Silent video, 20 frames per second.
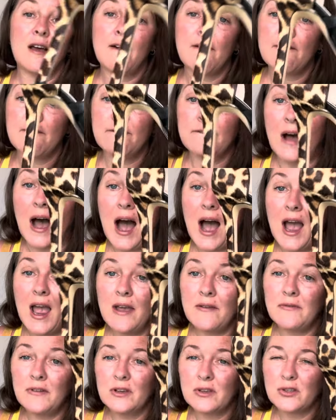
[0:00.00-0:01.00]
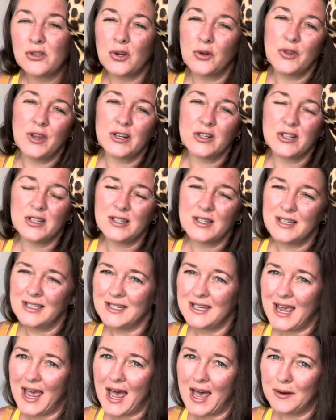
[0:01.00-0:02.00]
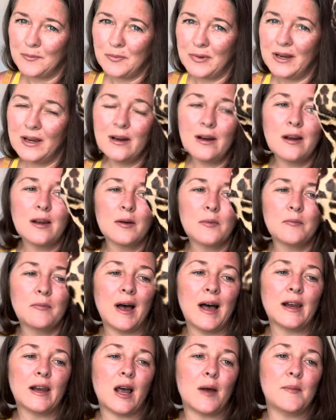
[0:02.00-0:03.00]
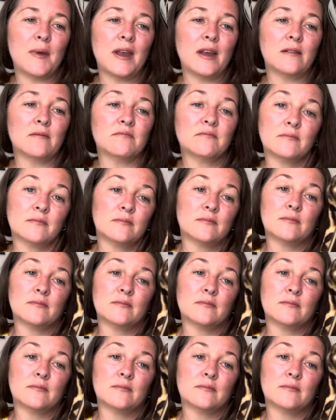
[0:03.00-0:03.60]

five, so they're just a tad big. But I mean,